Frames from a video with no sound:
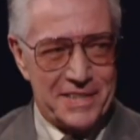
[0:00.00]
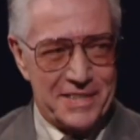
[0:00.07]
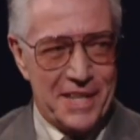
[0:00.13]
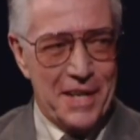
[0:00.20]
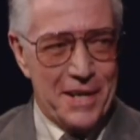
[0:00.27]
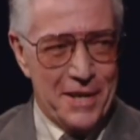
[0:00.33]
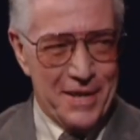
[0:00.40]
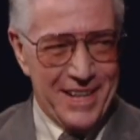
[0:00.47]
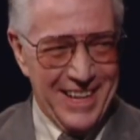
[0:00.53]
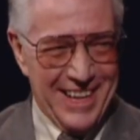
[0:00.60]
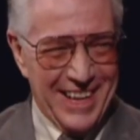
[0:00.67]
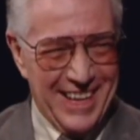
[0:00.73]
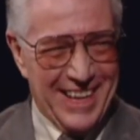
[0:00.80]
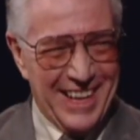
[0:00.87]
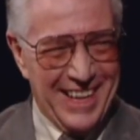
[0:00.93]
dinner. We
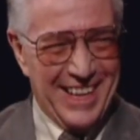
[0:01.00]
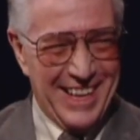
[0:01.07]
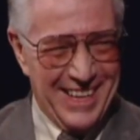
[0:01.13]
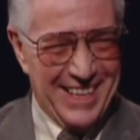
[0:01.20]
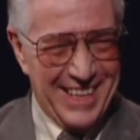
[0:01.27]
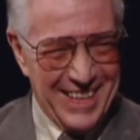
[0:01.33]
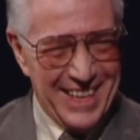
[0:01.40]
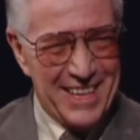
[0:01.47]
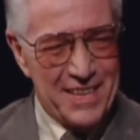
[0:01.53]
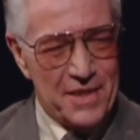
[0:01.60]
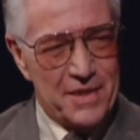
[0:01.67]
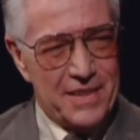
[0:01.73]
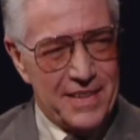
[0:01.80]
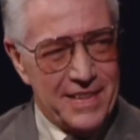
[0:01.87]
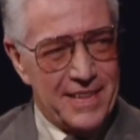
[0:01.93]
needed the
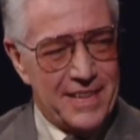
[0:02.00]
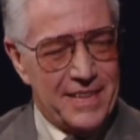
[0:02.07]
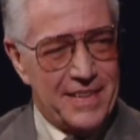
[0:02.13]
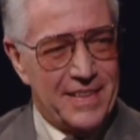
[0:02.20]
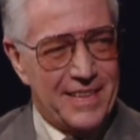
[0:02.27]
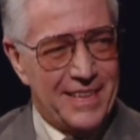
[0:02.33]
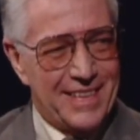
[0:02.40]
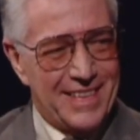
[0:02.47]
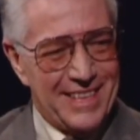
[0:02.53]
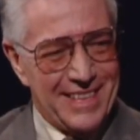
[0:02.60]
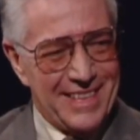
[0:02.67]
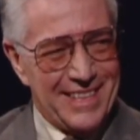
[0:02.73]
finale, so that and the